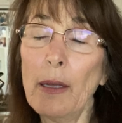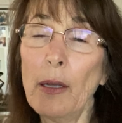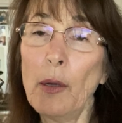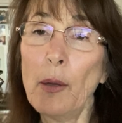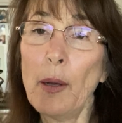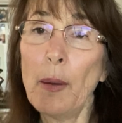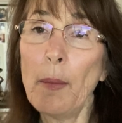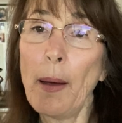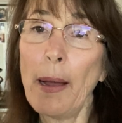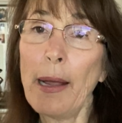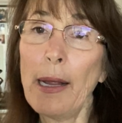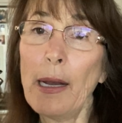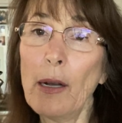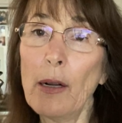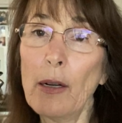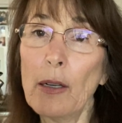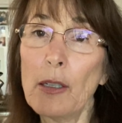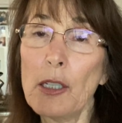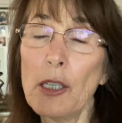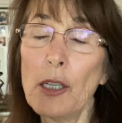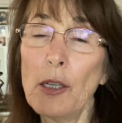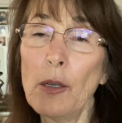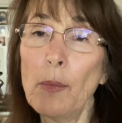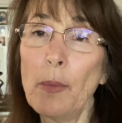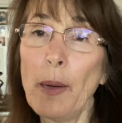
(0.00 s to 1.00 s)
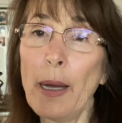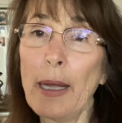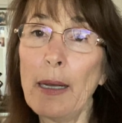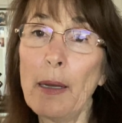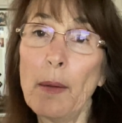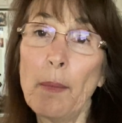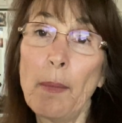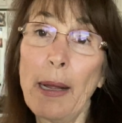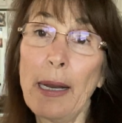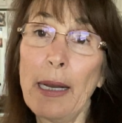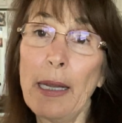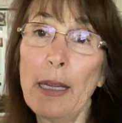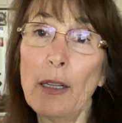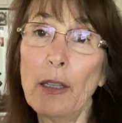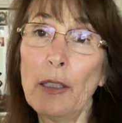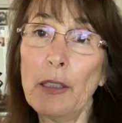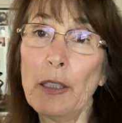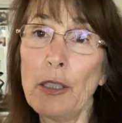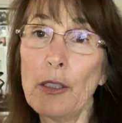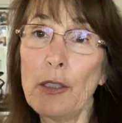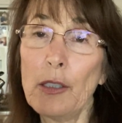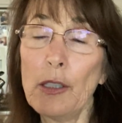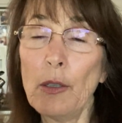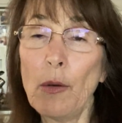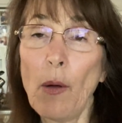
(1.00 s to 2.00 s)
it might hurt you but it might heal
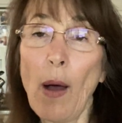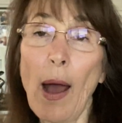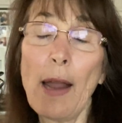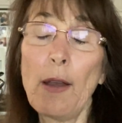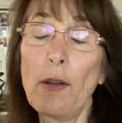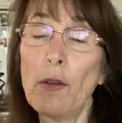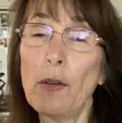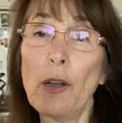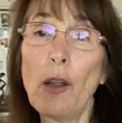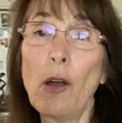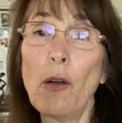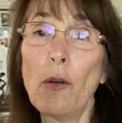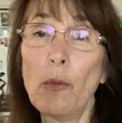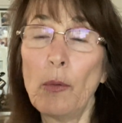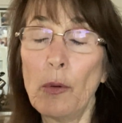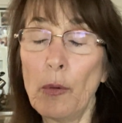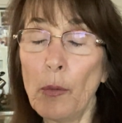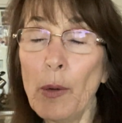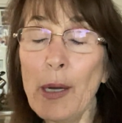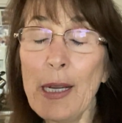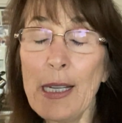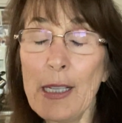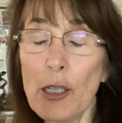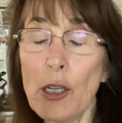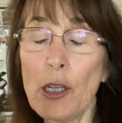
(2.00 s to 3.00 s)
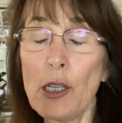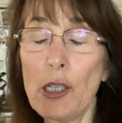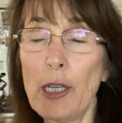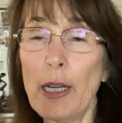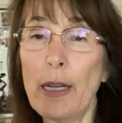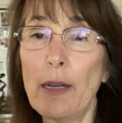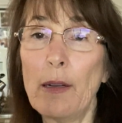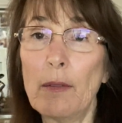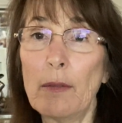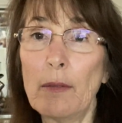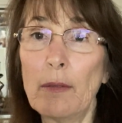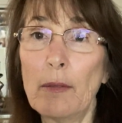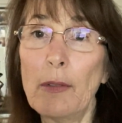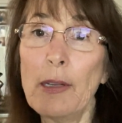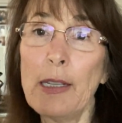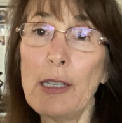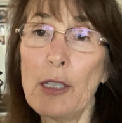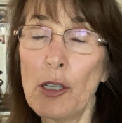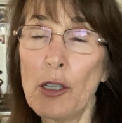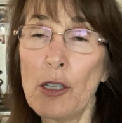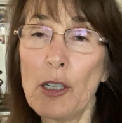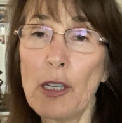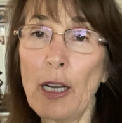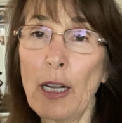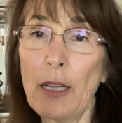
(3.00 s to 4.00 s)
you too i don't know research it
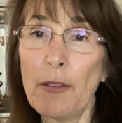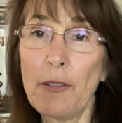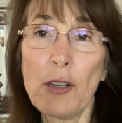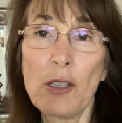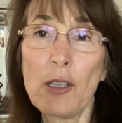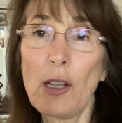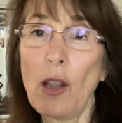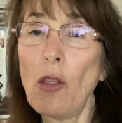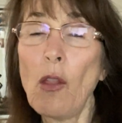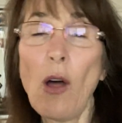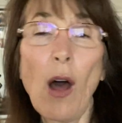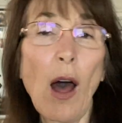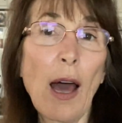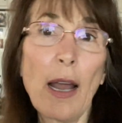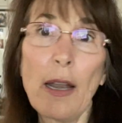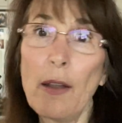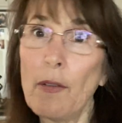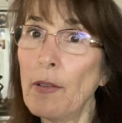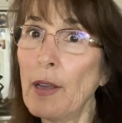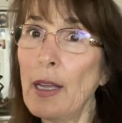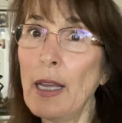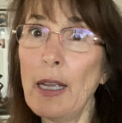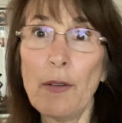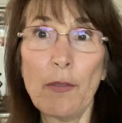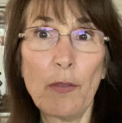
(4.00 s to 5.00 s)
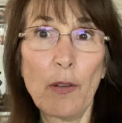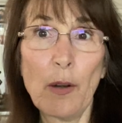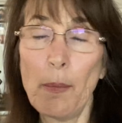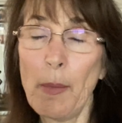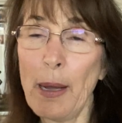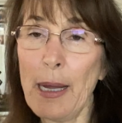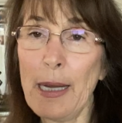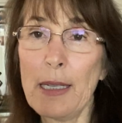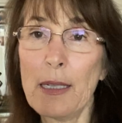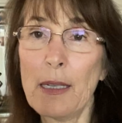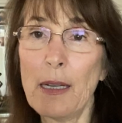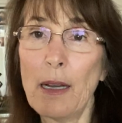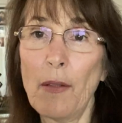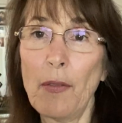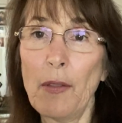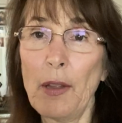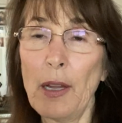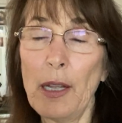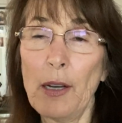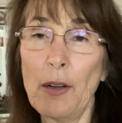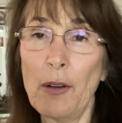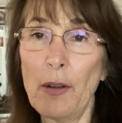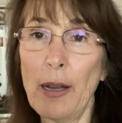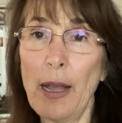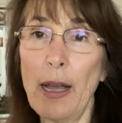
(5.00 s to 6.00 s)
research it there's a lot of information on the
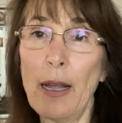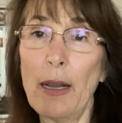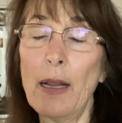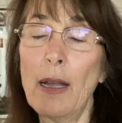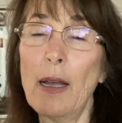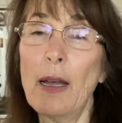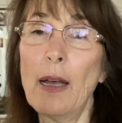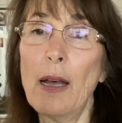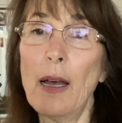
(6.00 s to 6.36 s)
internet